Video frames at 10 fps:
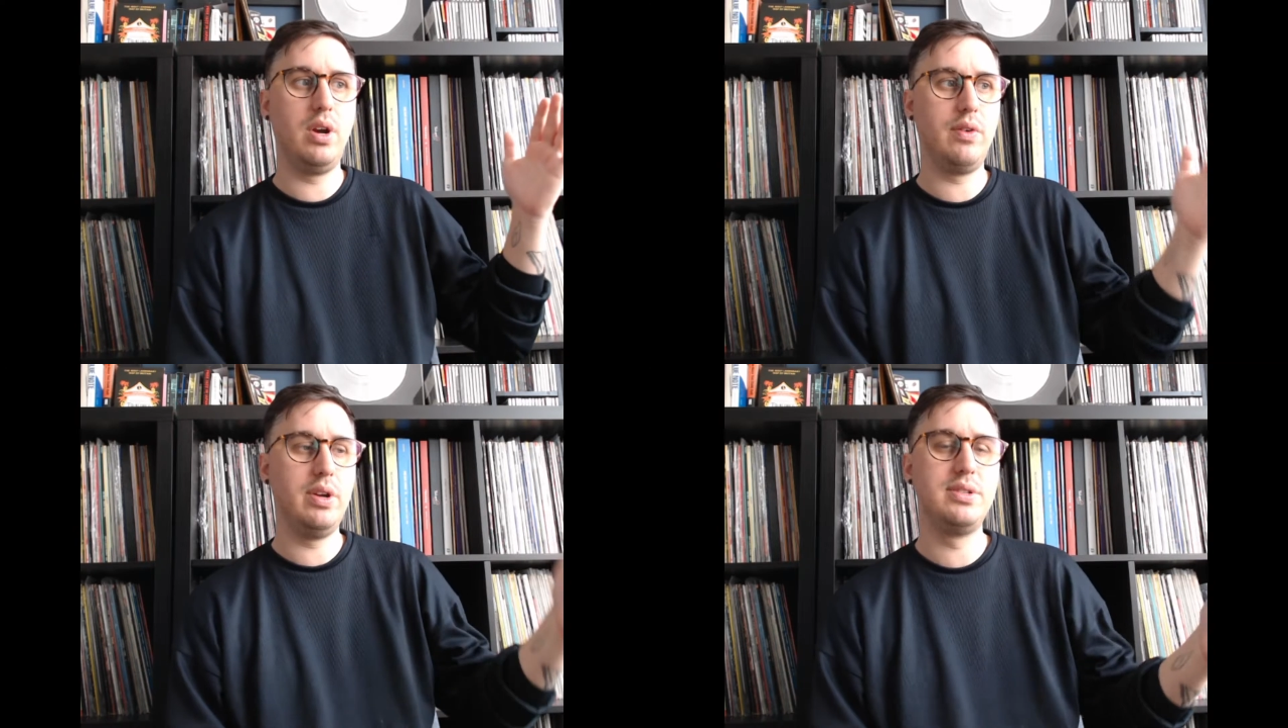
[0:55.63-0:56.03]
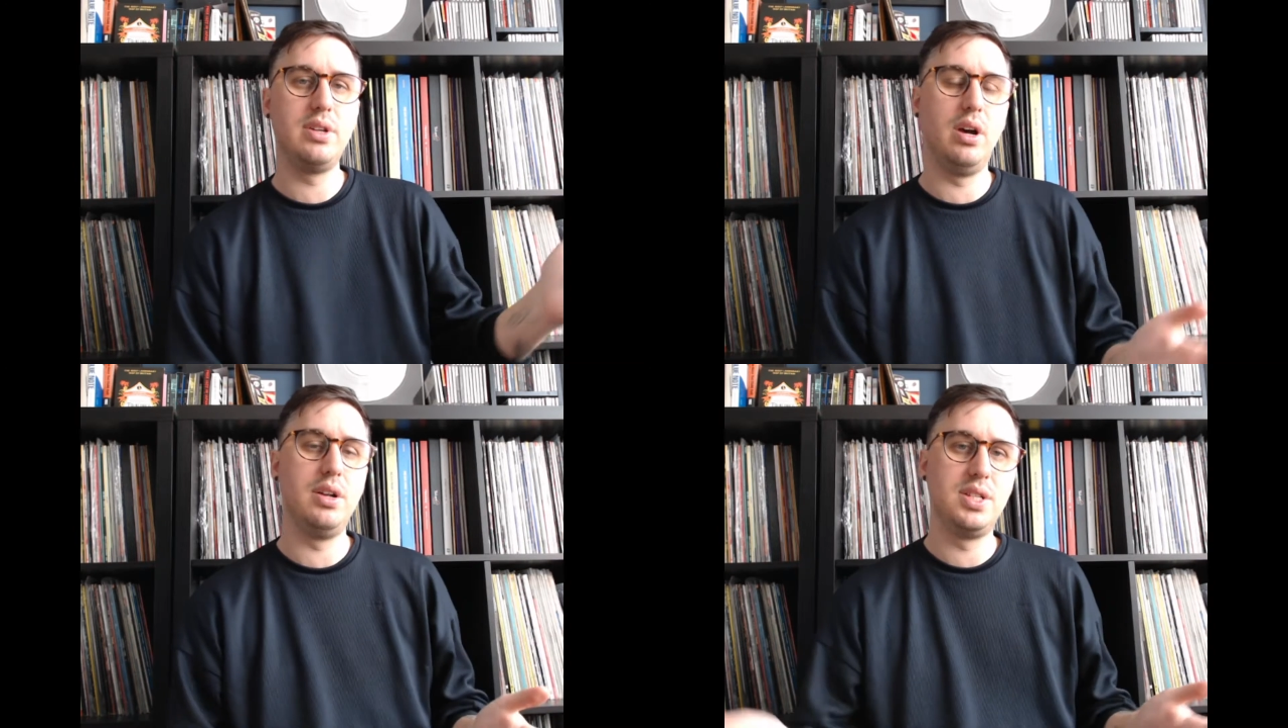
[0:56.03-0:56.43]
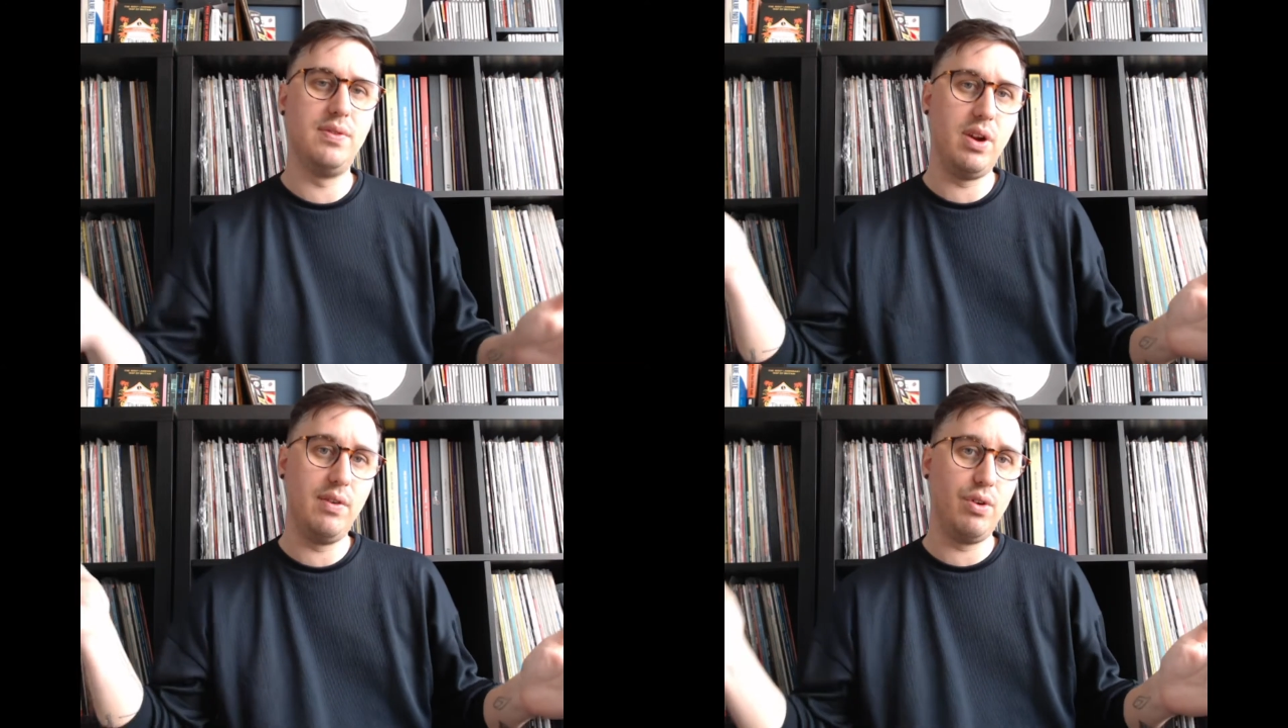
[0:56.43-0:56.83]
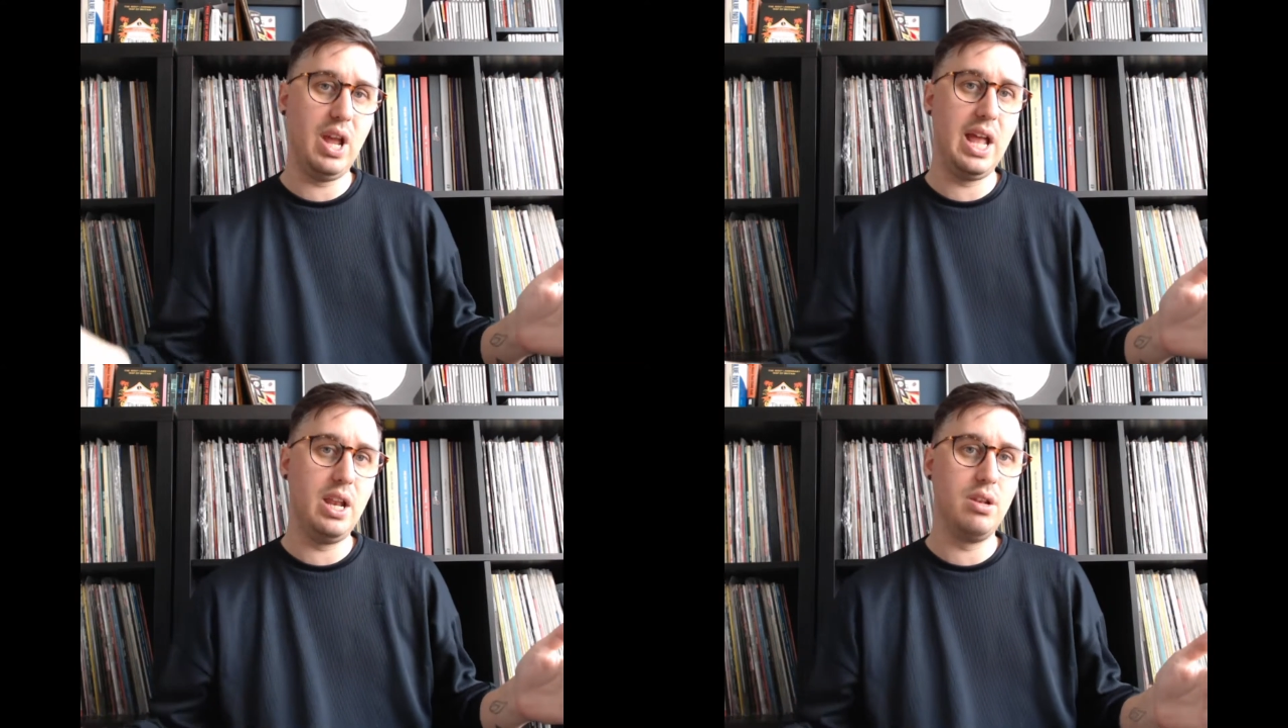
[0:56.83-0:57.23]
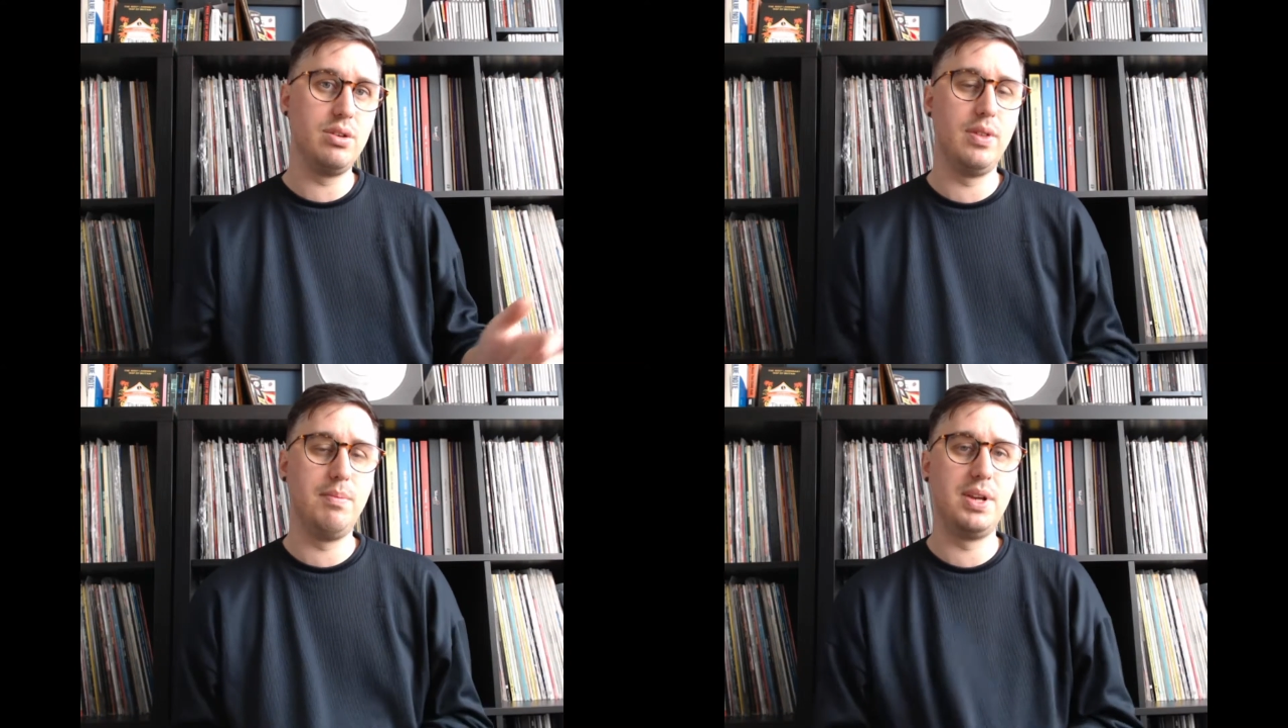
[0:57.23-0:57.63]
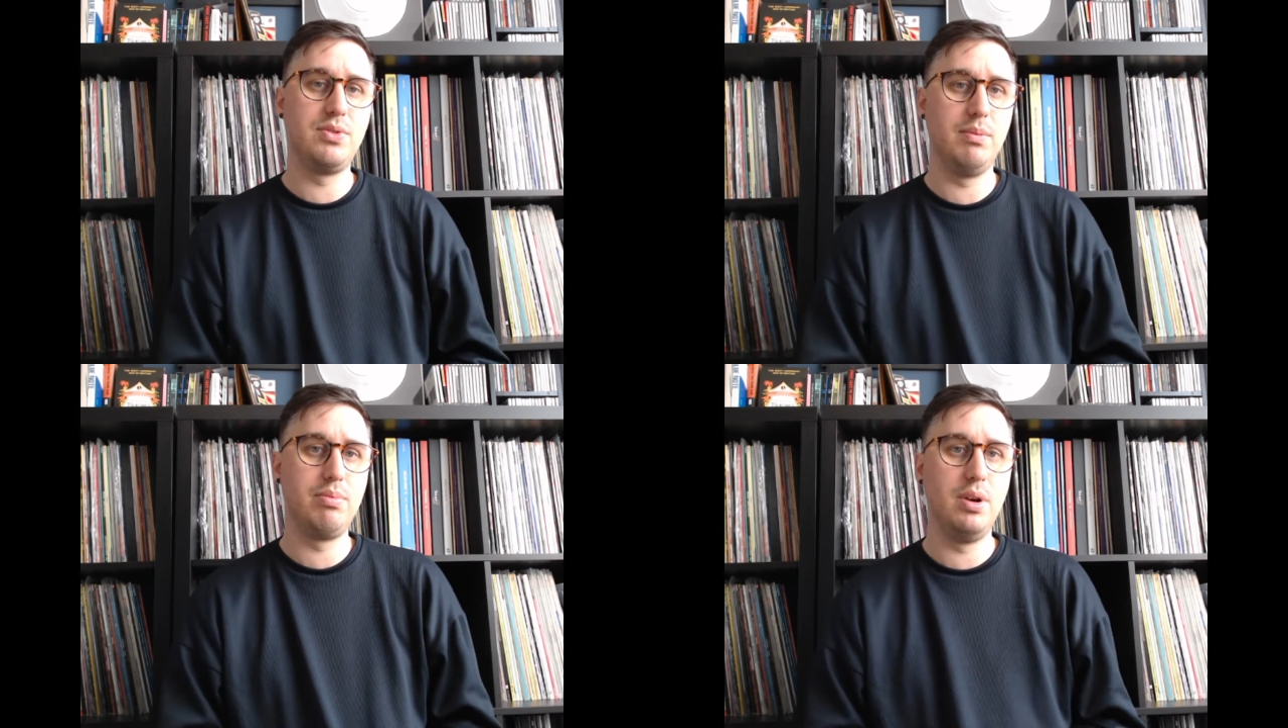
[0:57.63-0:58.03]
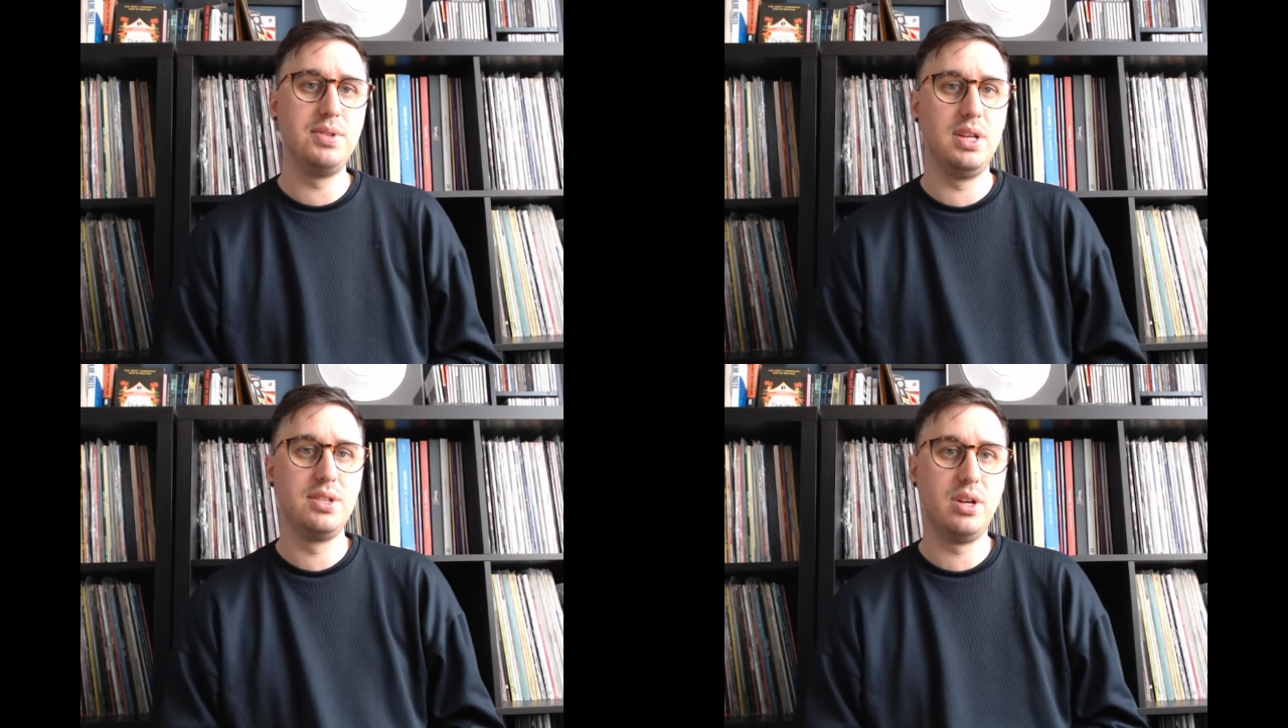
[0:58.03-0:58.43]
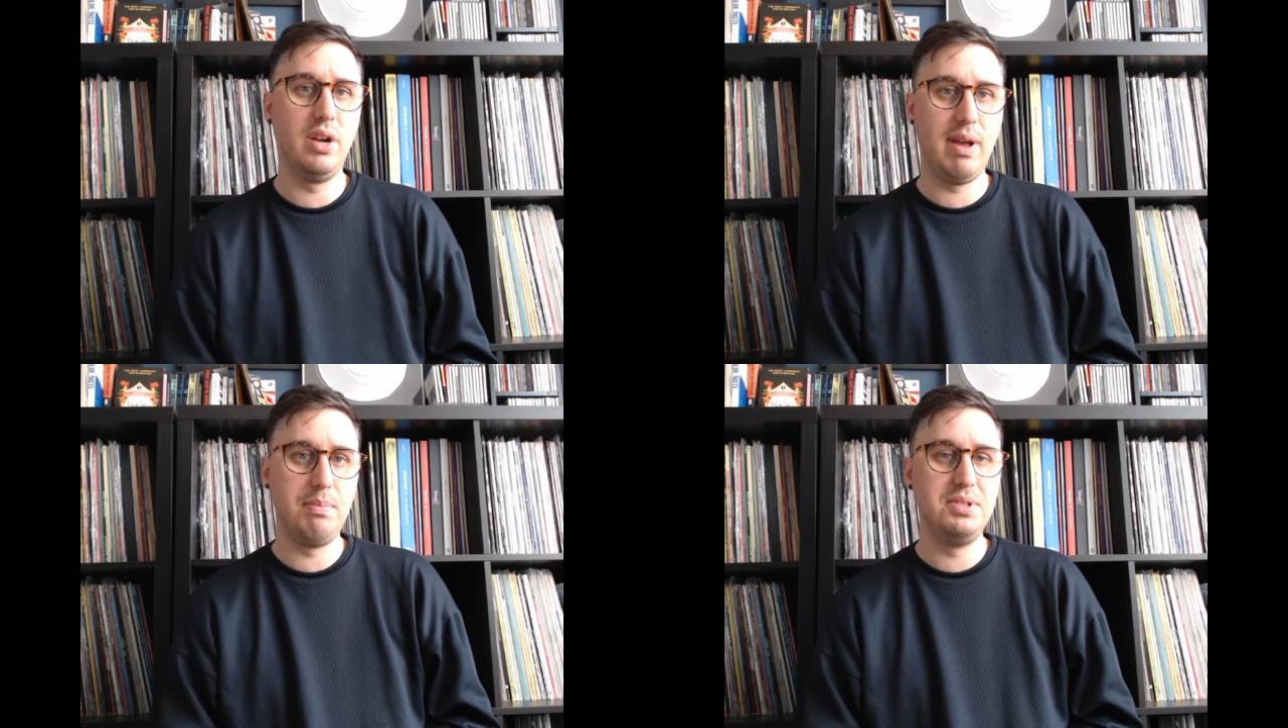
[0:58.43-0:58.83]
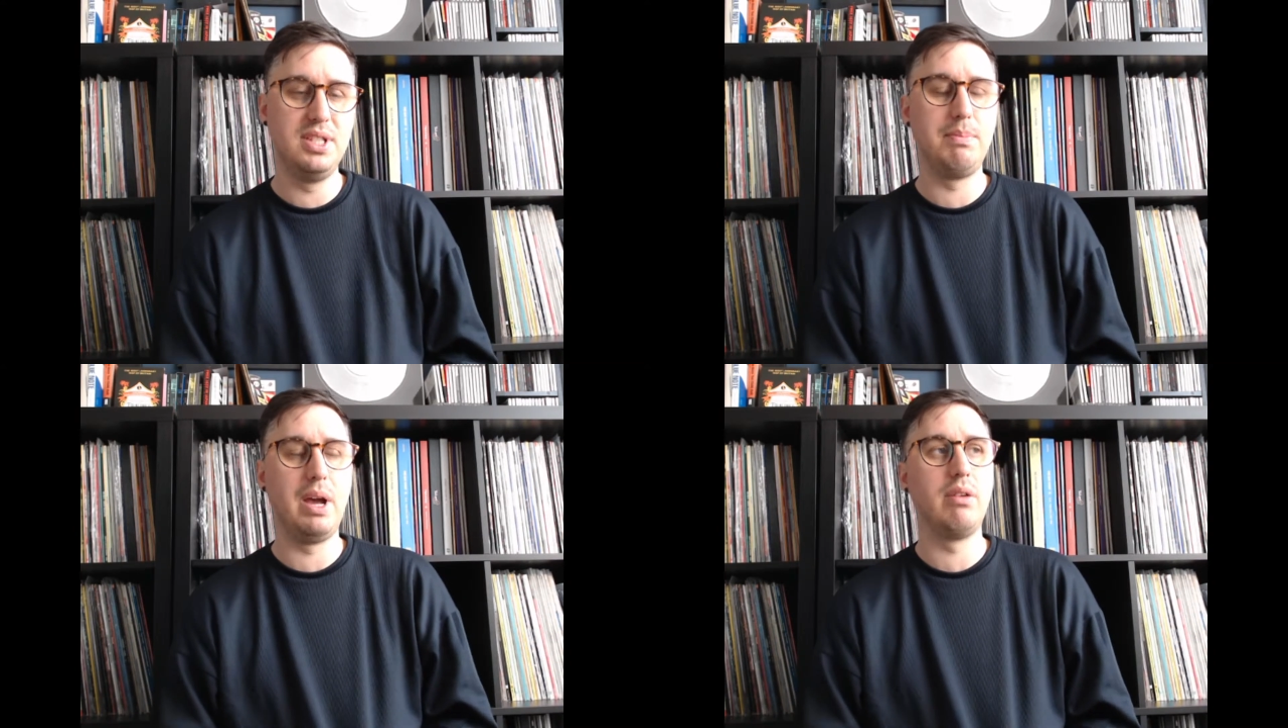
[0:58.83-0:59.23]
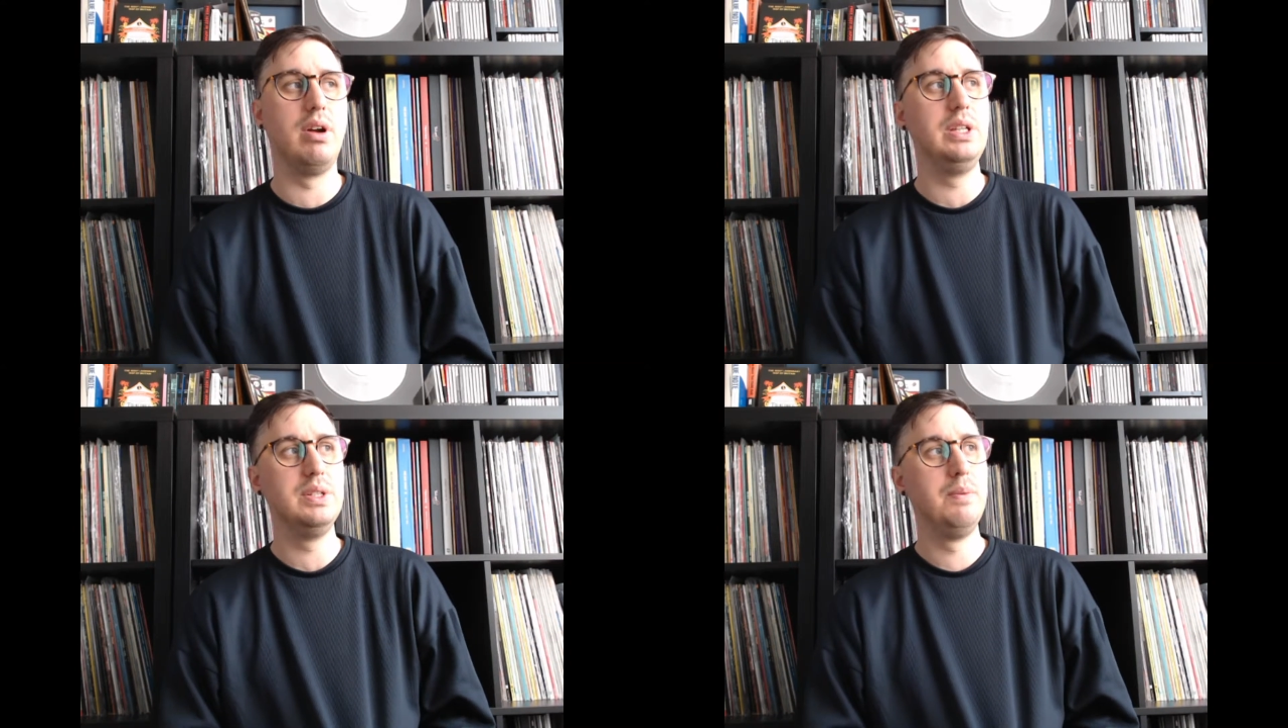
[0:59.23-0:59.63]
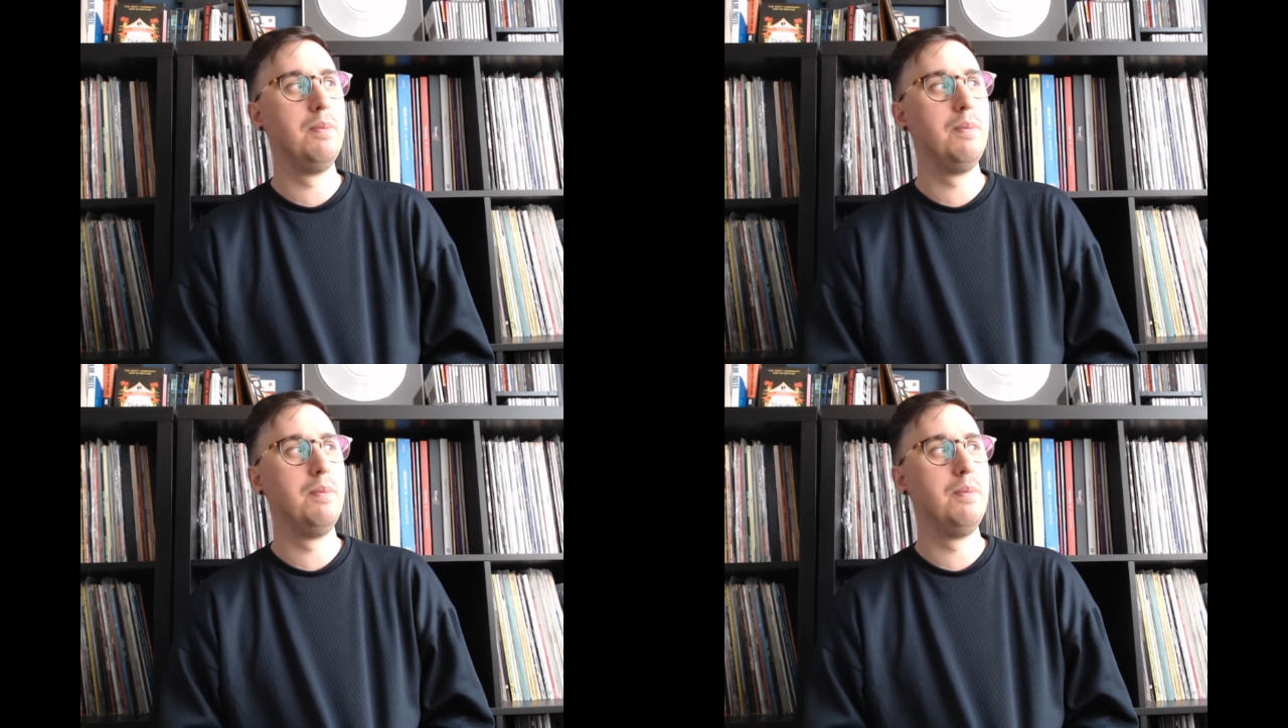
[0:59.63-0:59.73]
very start to the very, very end of the mastering process, kind of happens in the background.